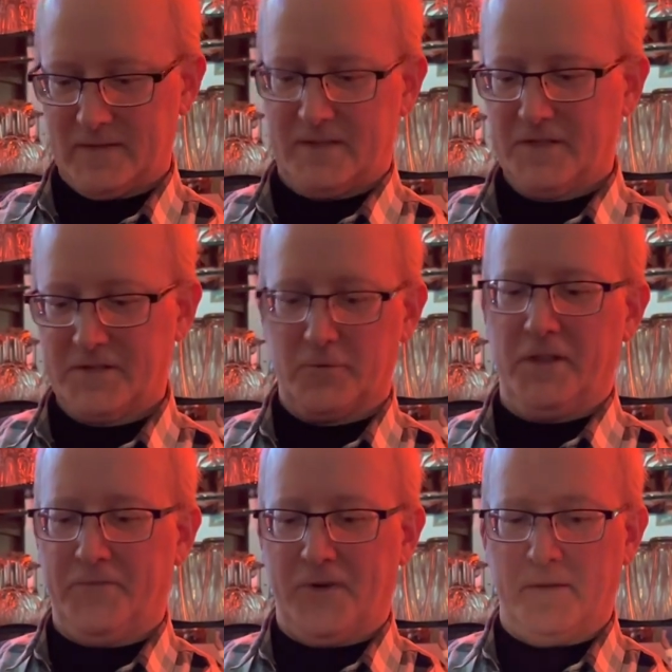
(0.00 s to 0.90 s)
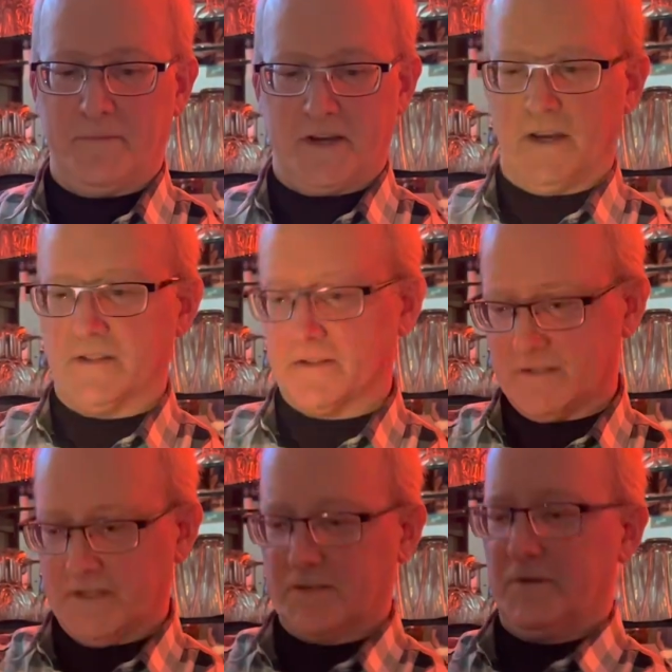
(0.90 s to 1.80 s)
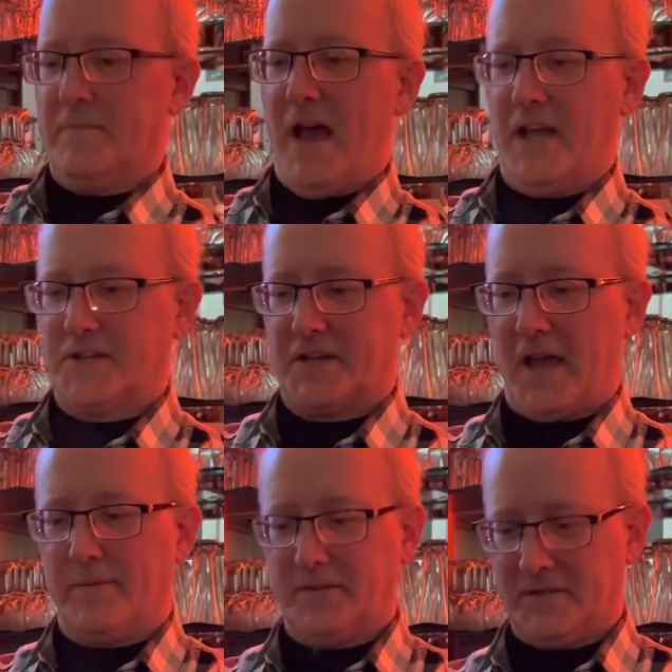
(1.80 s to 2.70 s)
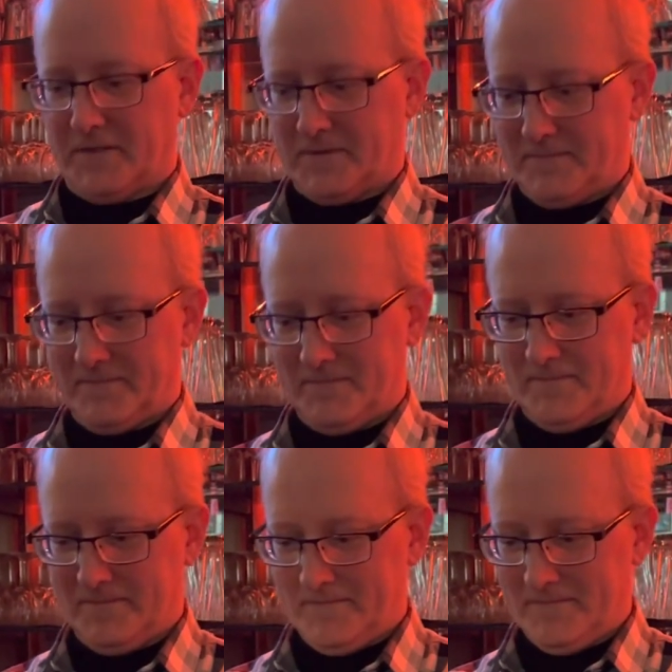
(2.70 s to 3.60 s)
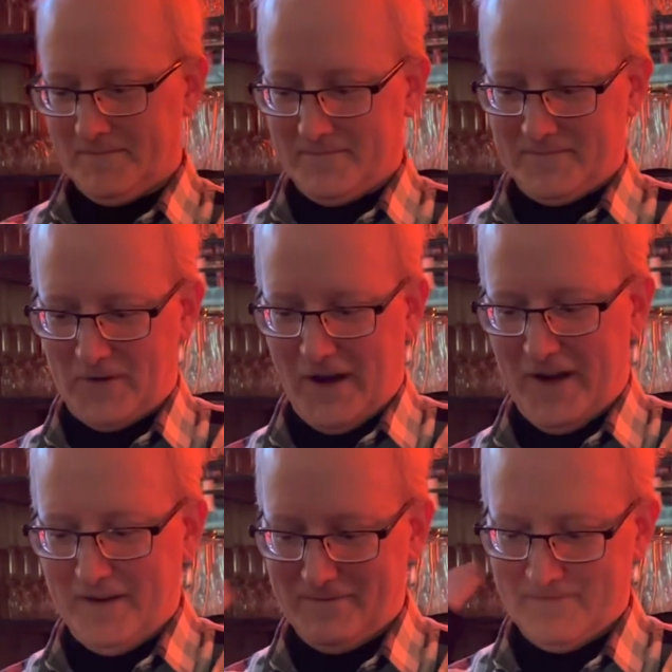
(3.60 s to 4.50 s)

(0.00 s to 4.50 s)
This is when the fun begins. This is when the magic happens. Right?